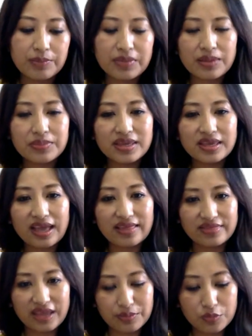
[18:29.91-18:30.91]
Maybe
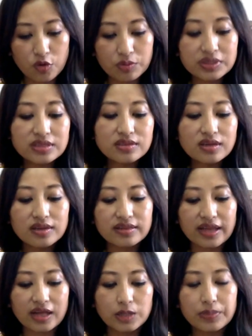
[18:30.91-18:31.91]
at that moment,
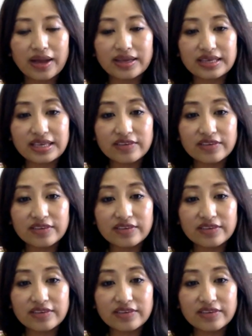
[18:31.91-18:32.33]
the help I